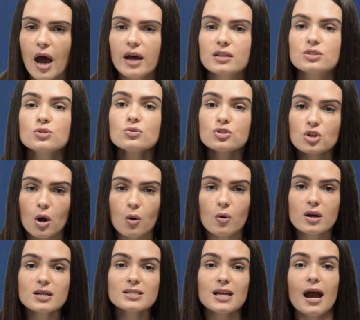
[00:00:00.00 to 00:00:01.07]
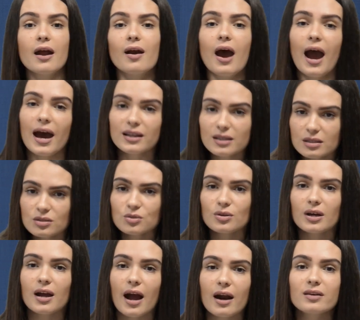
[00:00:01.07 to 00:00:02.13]
and 2 jokers are added to
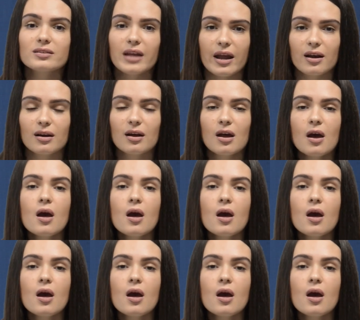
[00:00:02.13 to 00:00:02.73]
the card deck.